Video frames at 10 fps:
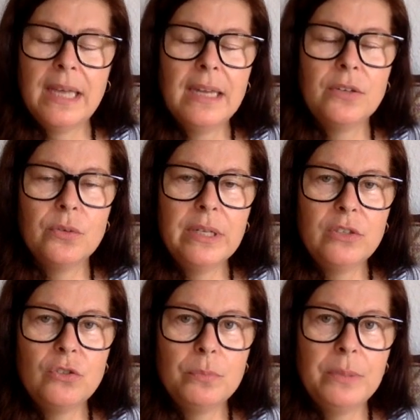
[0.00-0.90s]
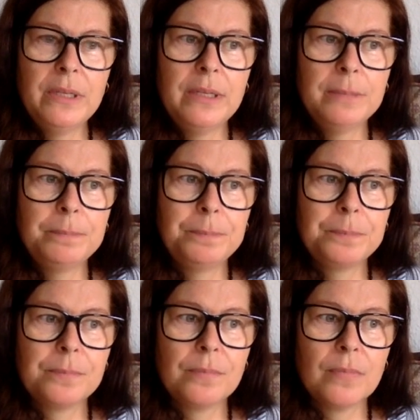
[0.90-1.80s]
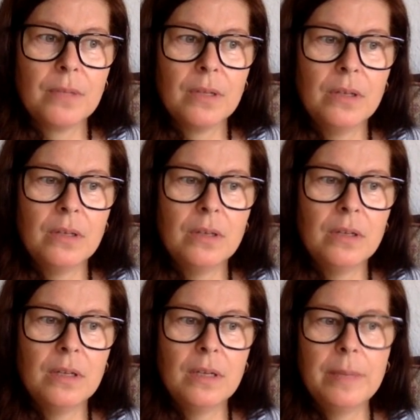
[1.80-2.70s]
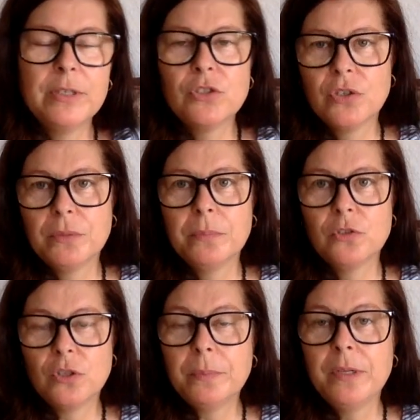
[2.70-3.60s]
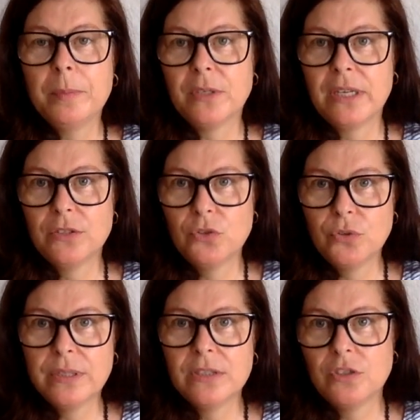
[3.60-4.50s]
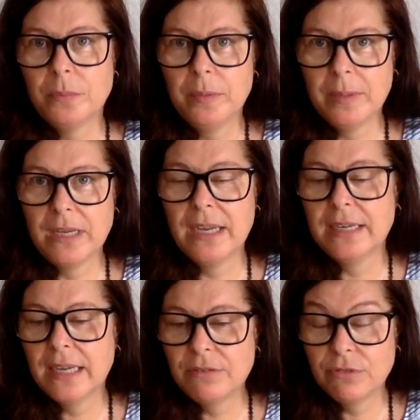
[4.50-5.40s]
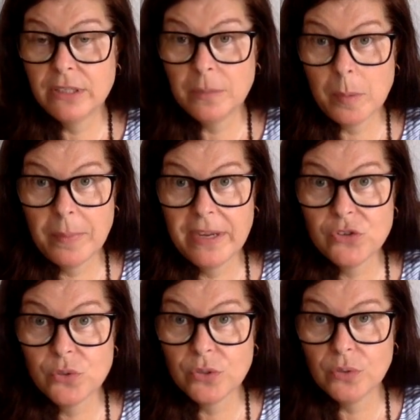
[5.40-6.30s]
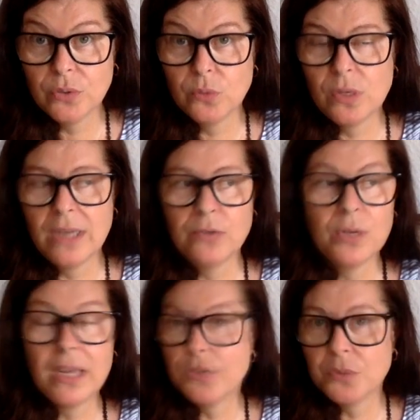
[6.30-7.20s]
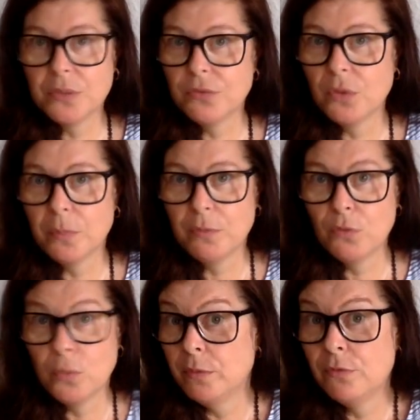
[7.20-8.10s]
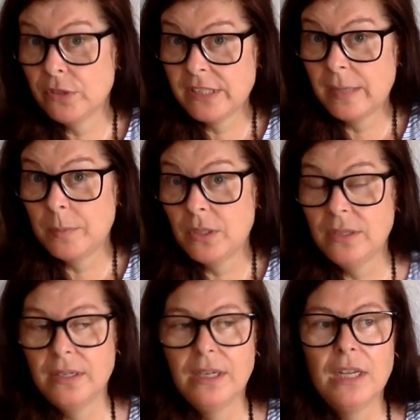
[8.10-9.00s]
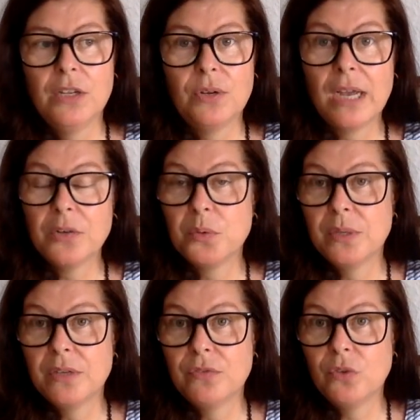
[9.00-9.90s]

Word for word: doing that, you need to be, I mean, some people can do it, some people can't. I have written on my page who can do it and who can't. You can't do it if you're on metformin, for example. You can't